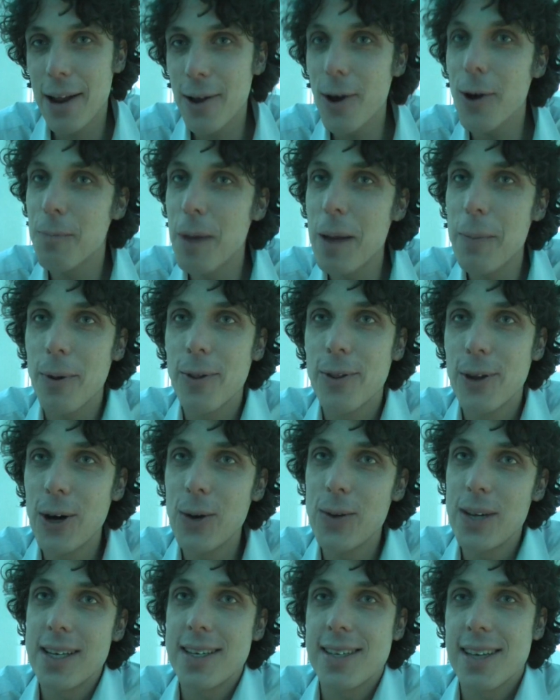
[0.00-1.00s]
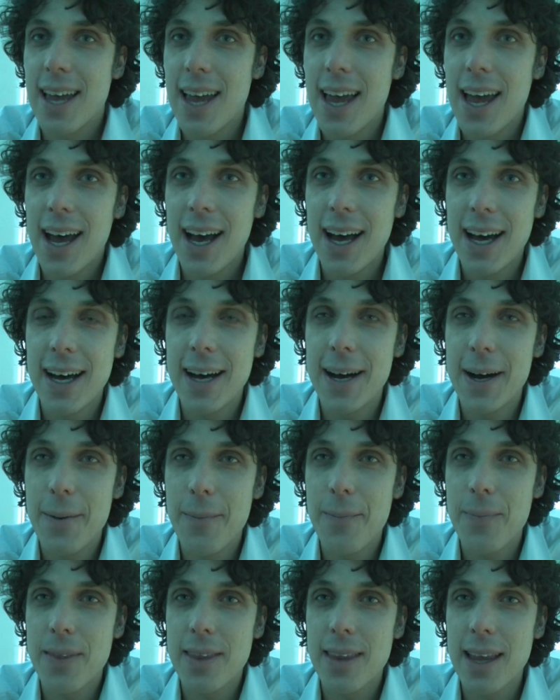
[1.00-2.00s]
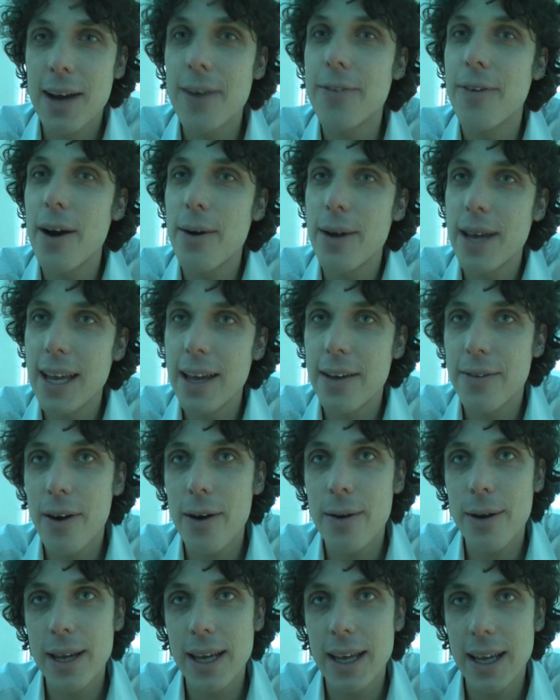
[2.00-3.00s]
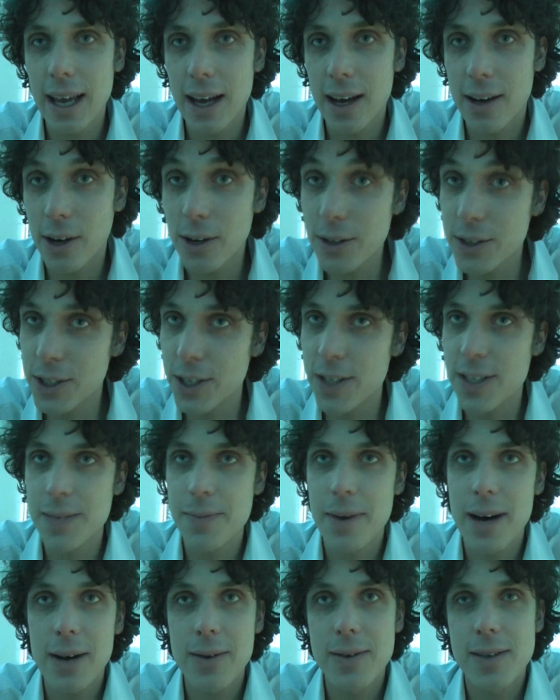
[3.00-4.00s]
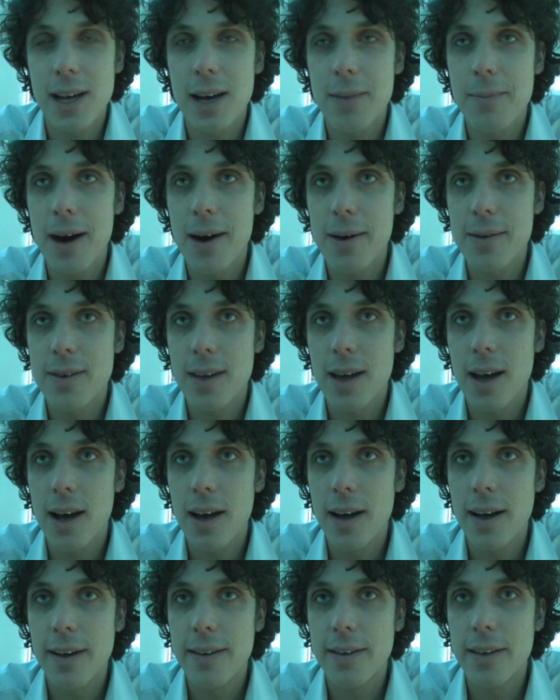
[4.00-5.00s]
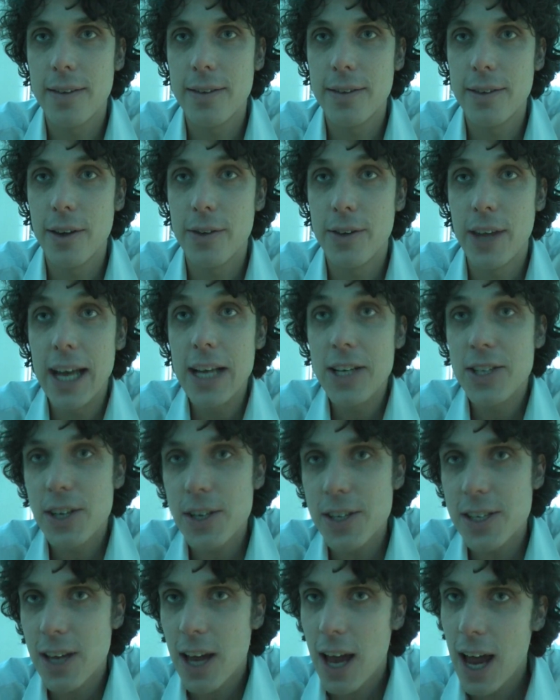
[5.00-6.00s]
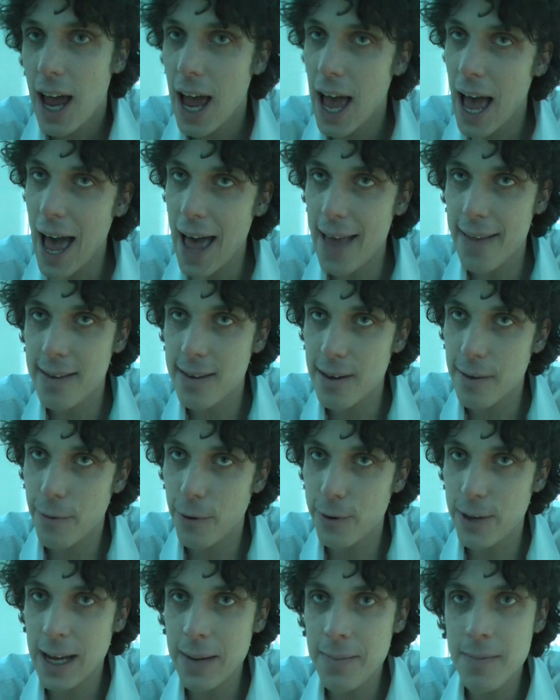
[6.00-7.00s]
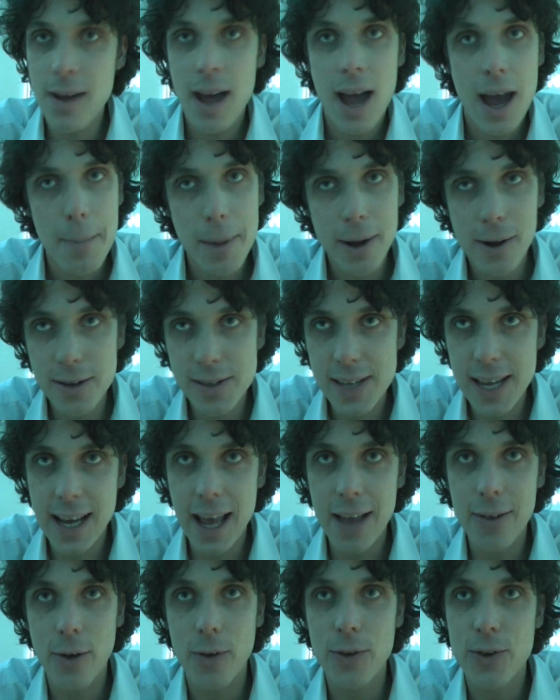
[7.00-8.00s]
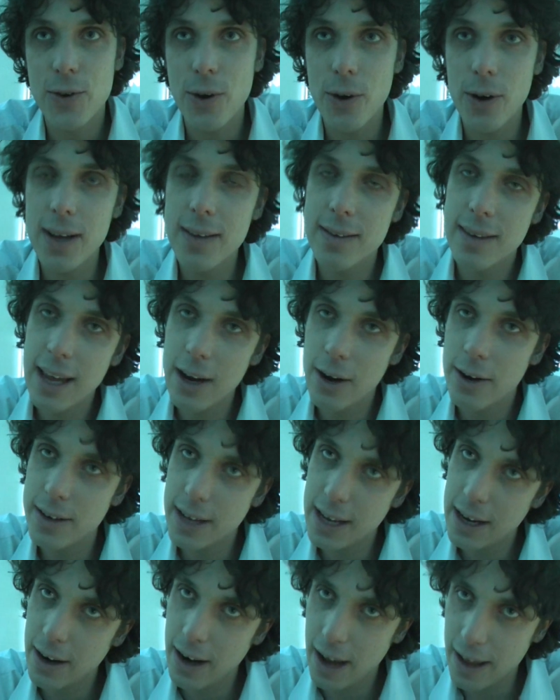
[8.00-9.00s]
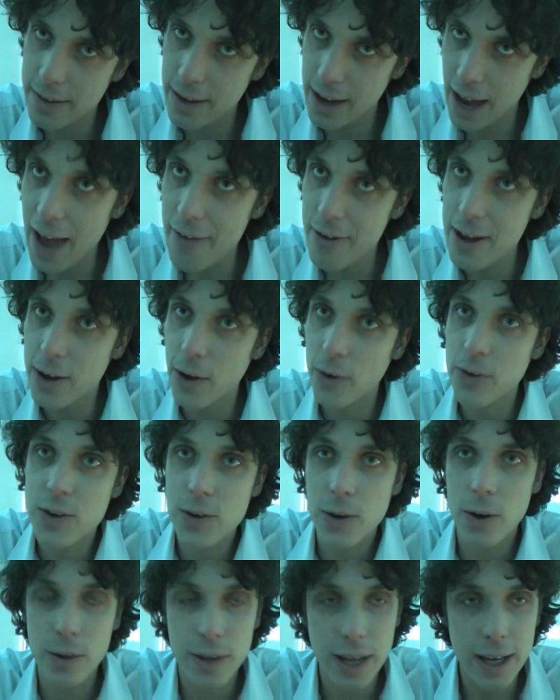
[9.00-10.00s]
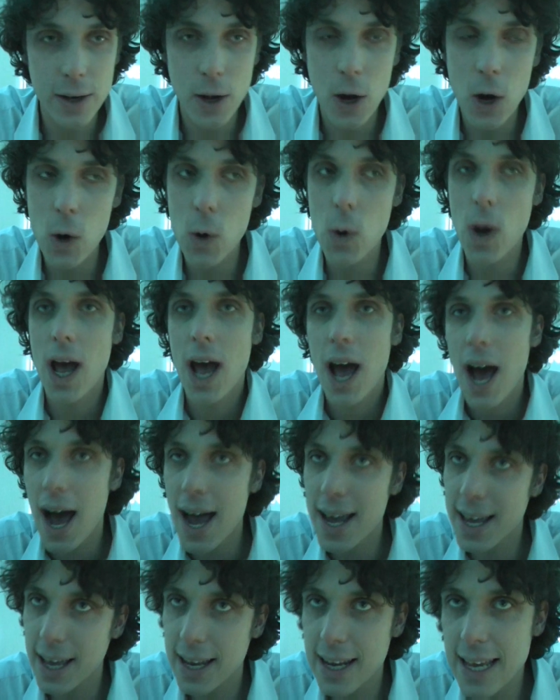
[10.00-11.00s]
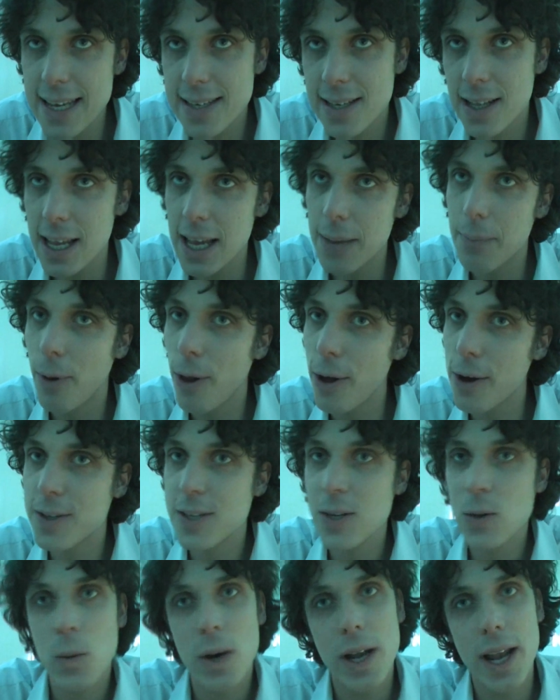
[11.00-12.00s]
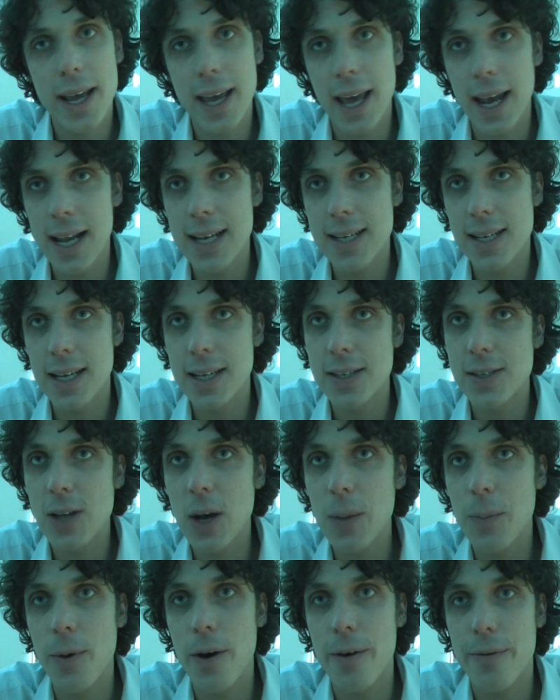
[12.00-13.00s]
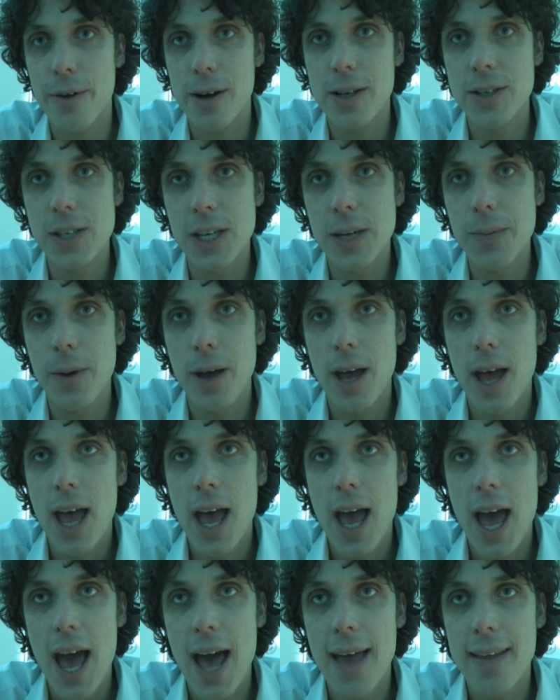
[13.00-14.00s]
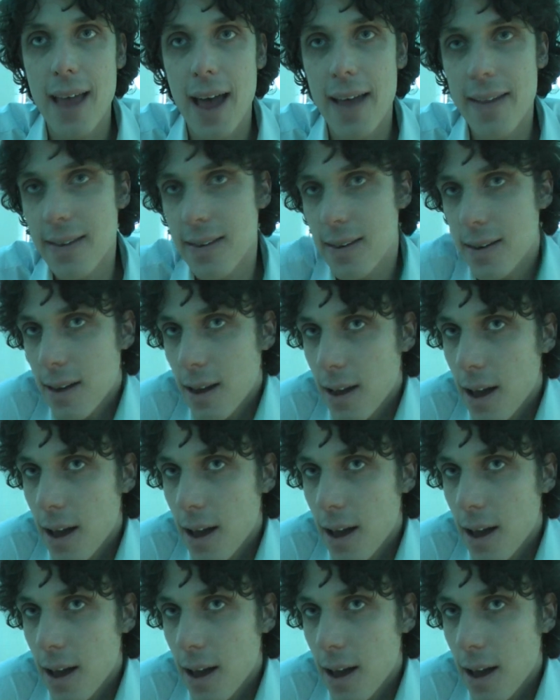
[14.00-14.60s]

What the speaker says: Young people know this. They are very conscious about the dangers, and for them, because they can control it, they're having control. They know I can easily block someone, I can easily stop a friendship, and